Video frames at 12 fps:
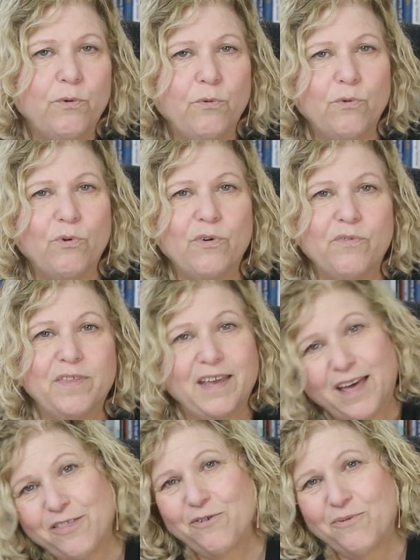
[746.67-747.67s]
Or
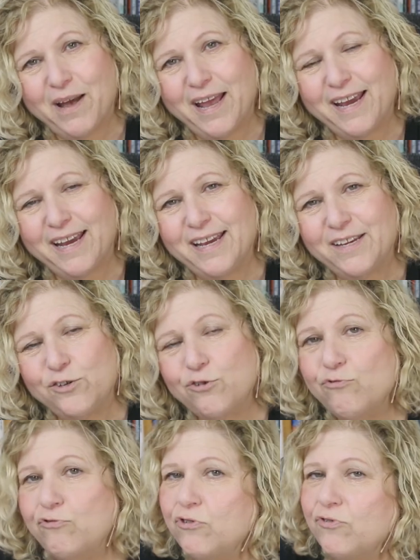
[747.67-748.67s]
the other way is
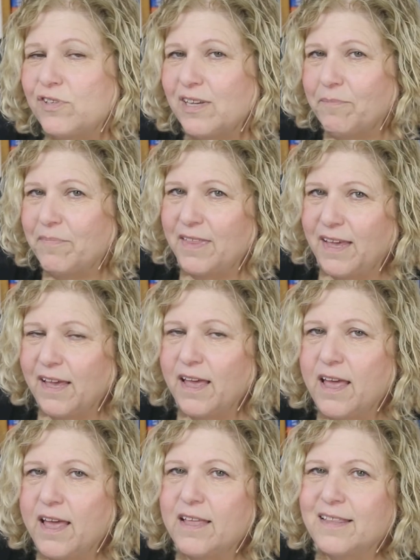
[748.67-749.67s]
you do something